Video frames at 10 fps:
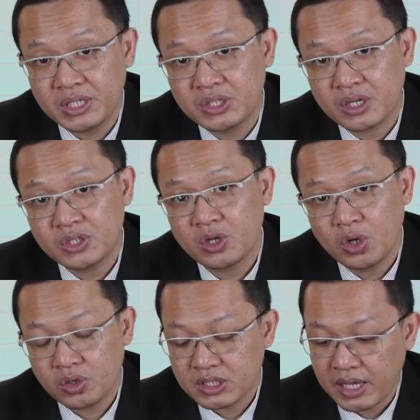research
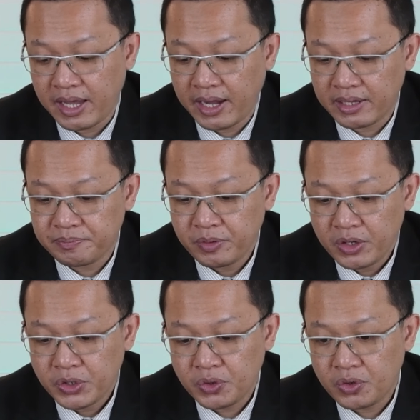looks at,
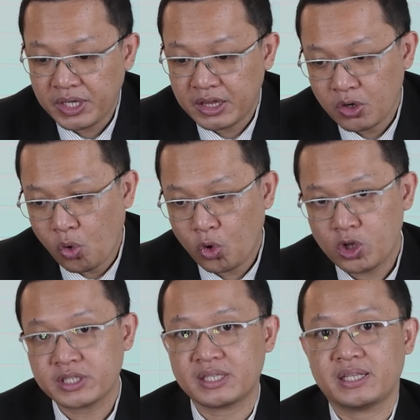in the
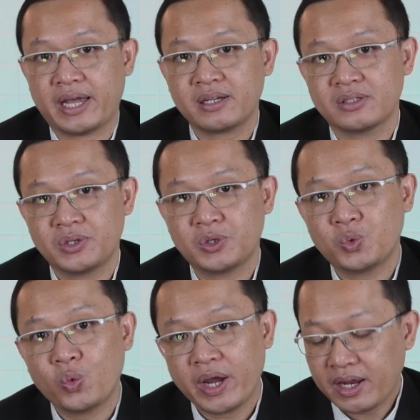old text,
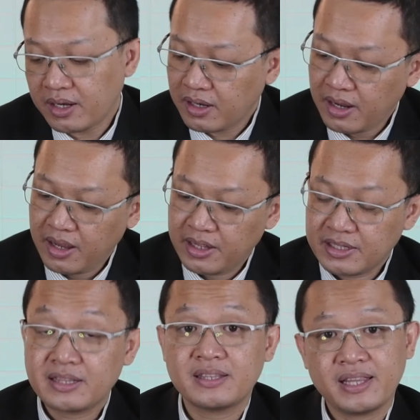when
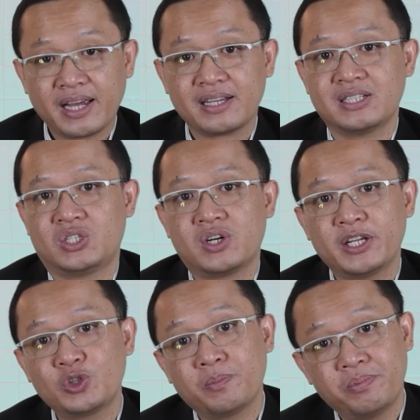the text
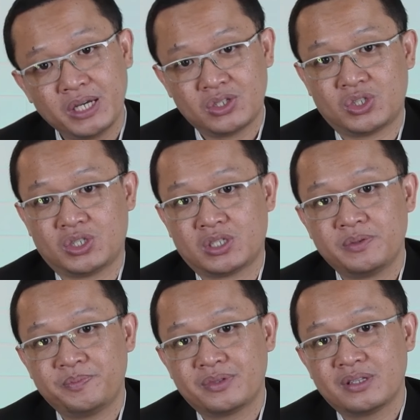tried to
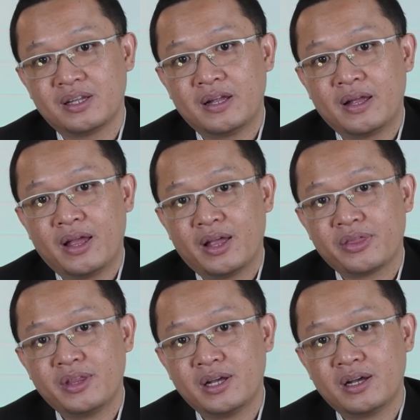picture
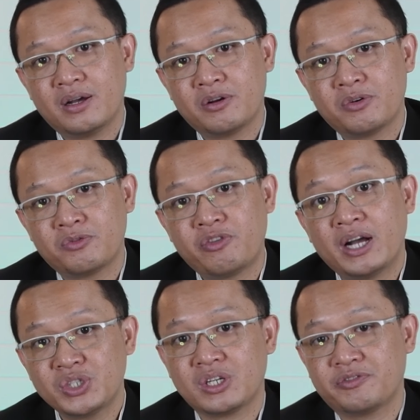the
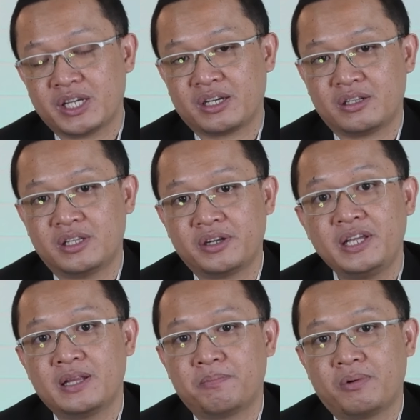function of
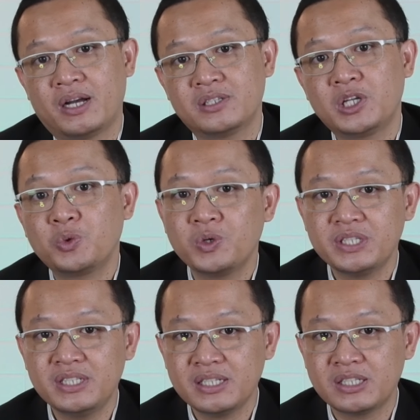secretary in the past, it
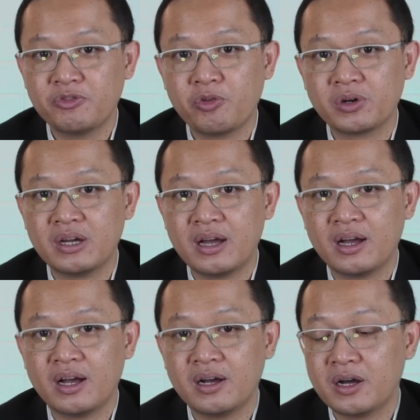was just for
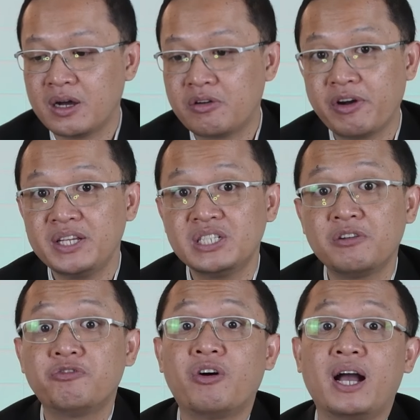
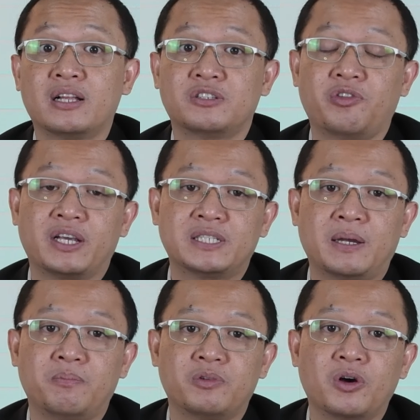arranging files, for
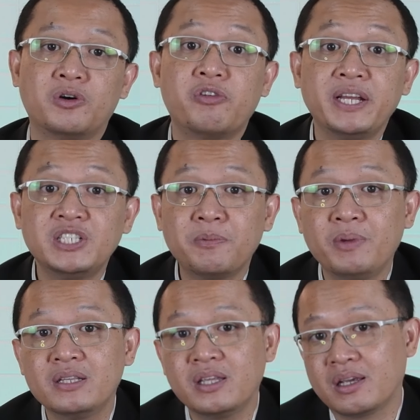example, or arranging
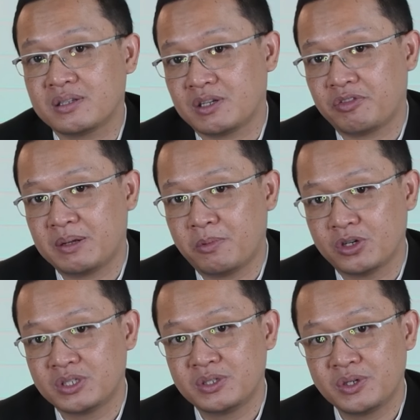meetings of the
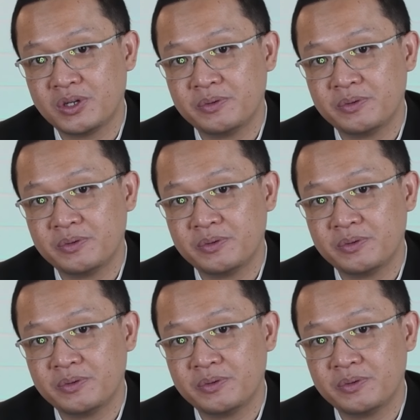boss,